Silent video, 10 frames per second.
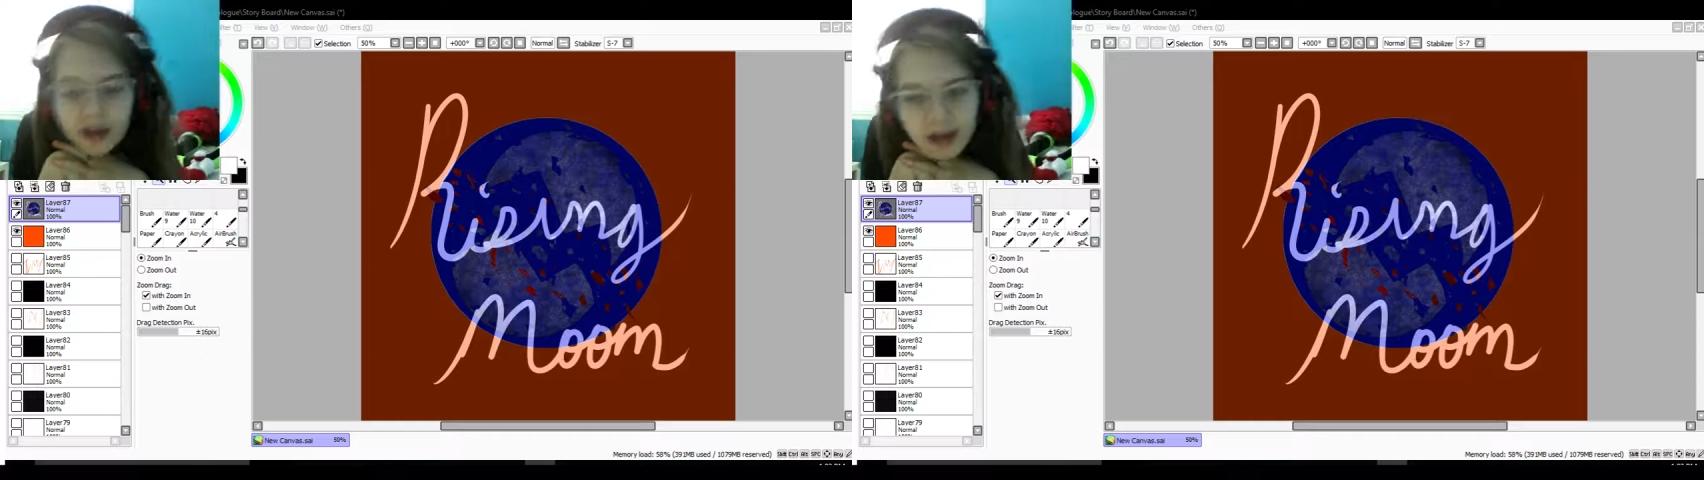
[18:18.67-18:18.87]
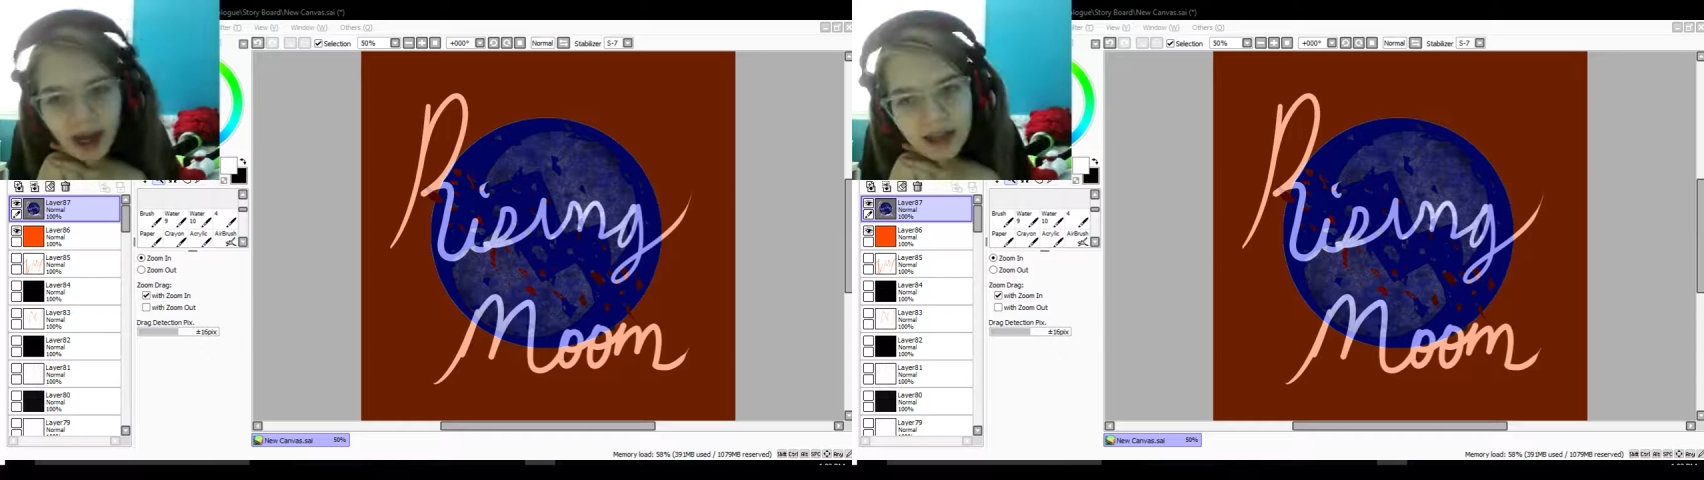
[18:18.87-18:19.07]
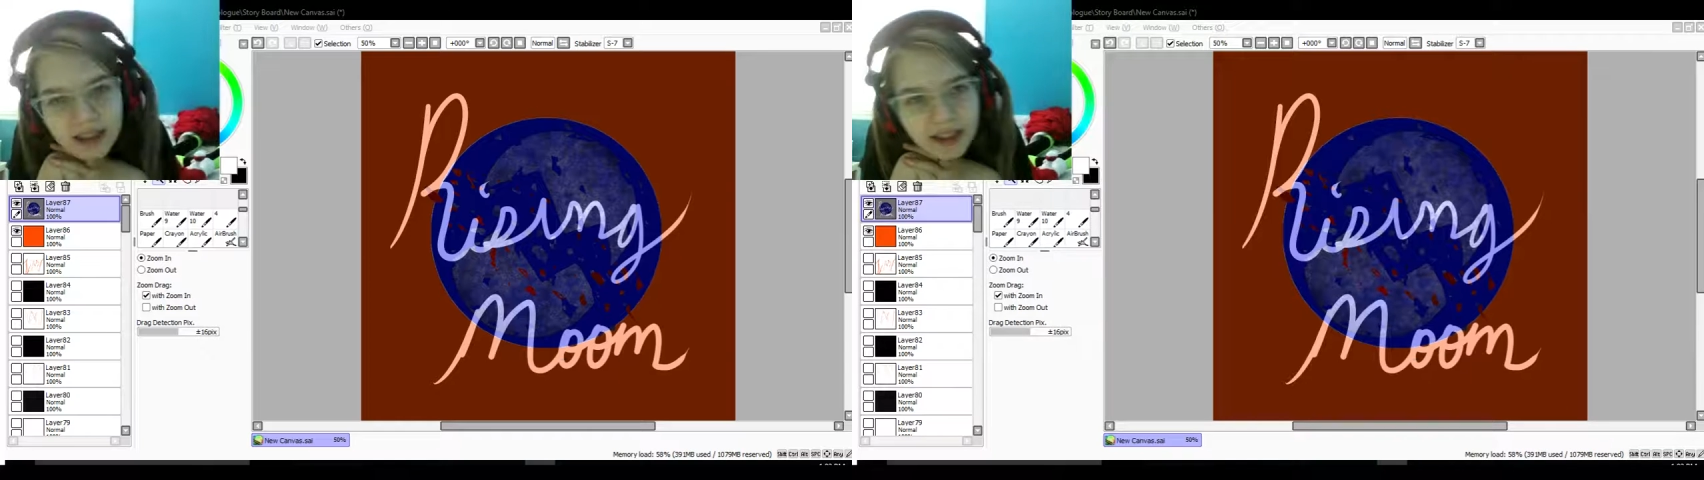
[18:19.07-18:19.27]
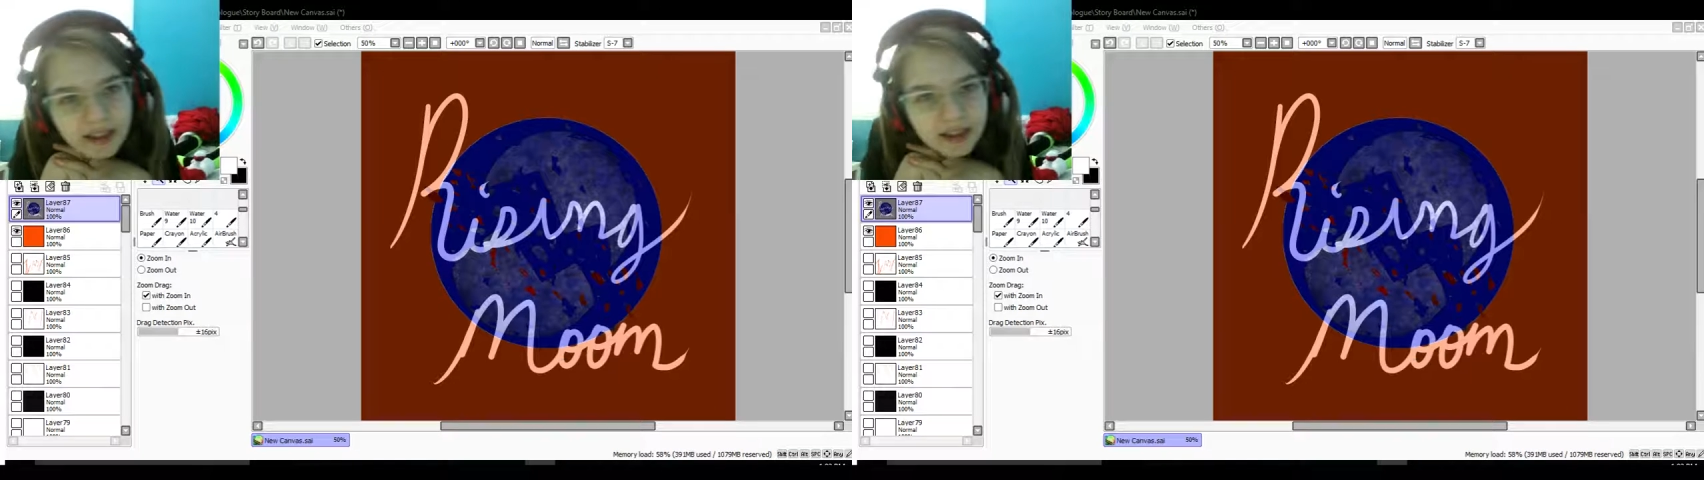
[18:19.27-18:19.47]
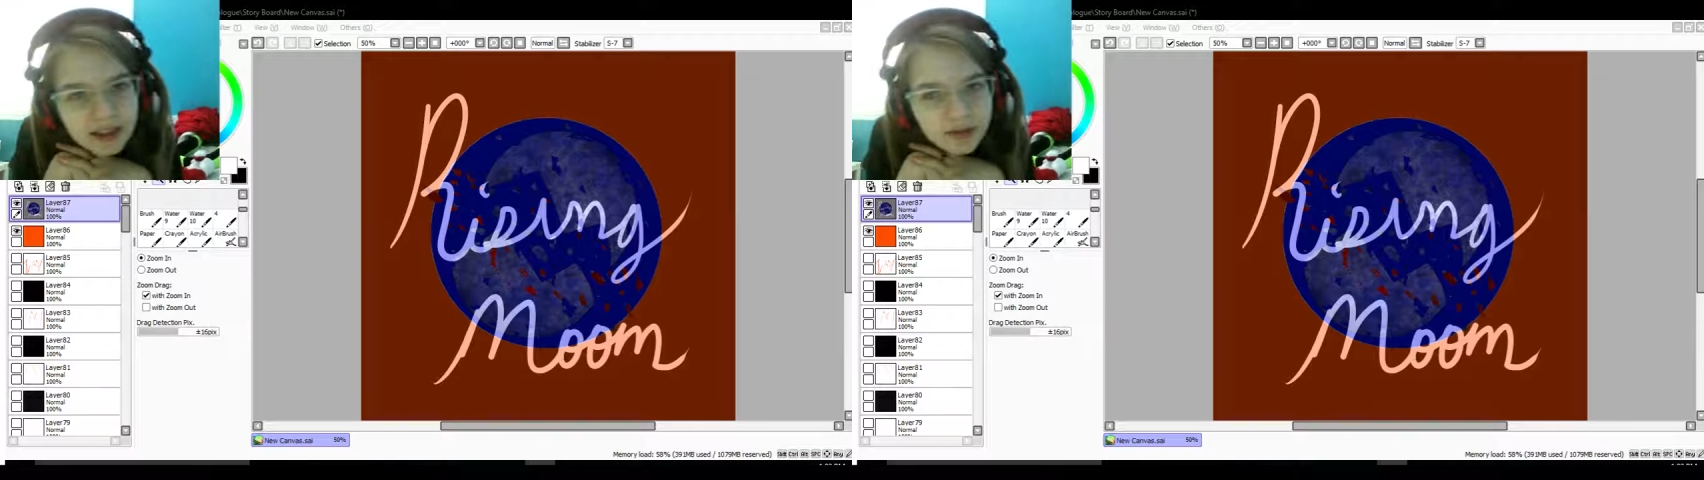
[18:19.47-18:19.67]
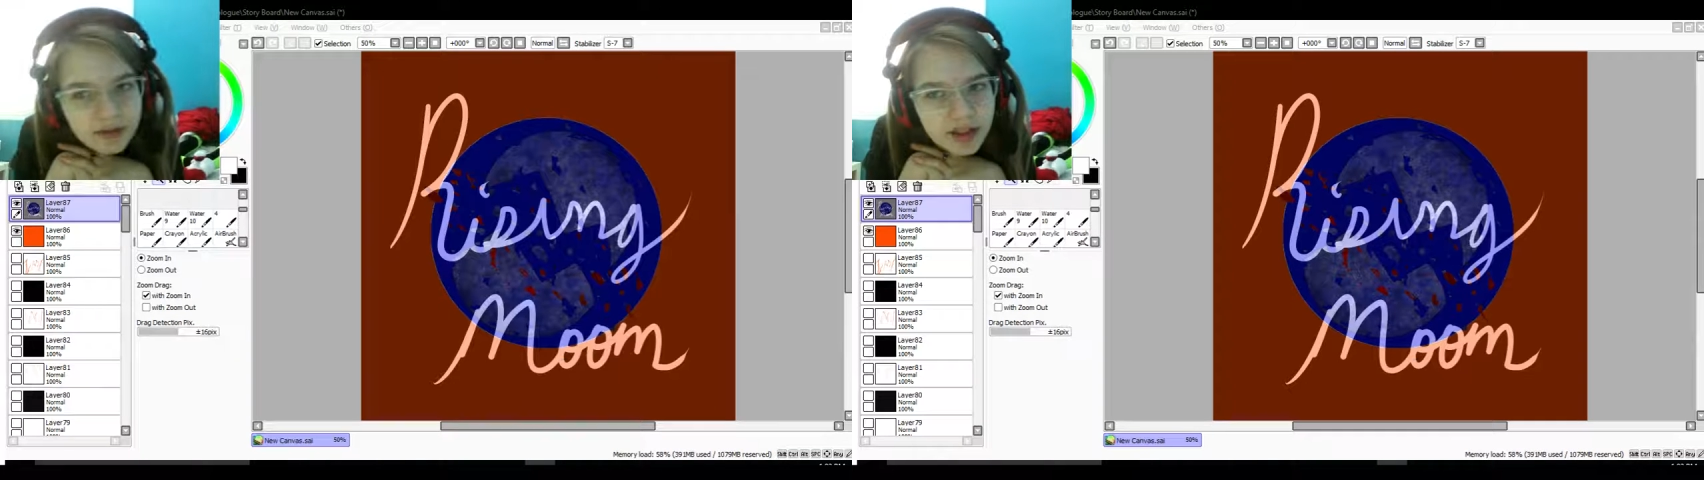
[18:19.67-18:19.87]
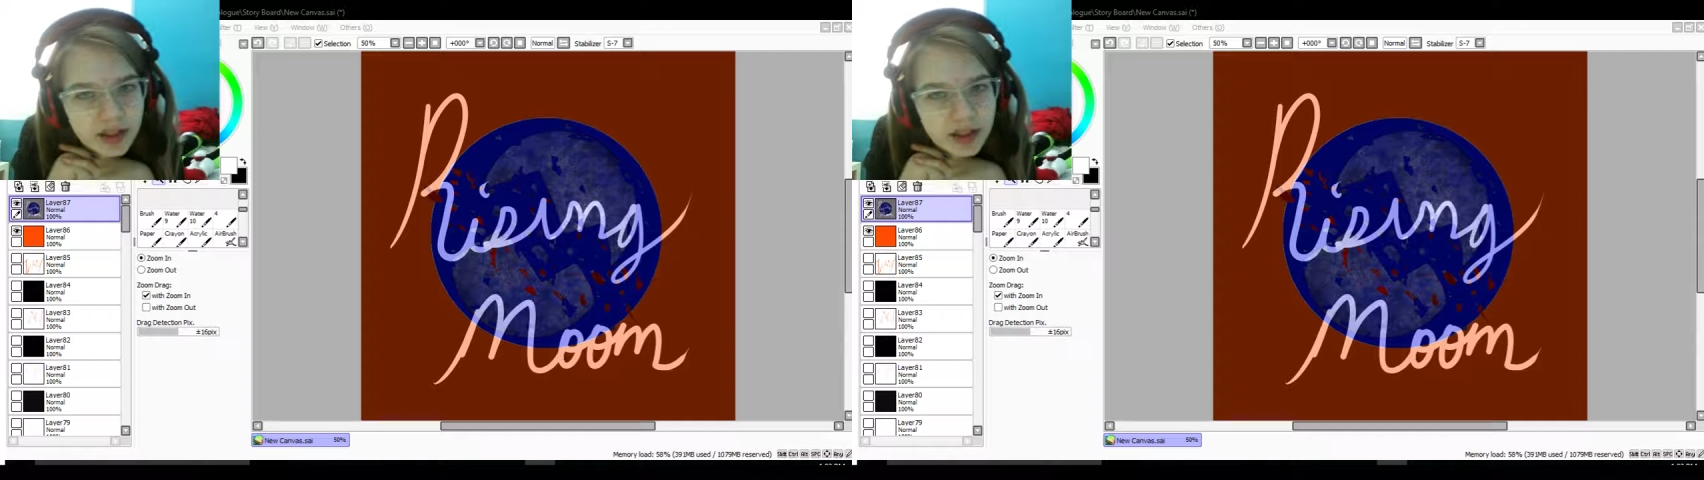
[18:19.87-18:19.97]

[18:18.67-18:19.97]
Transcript: I like the thing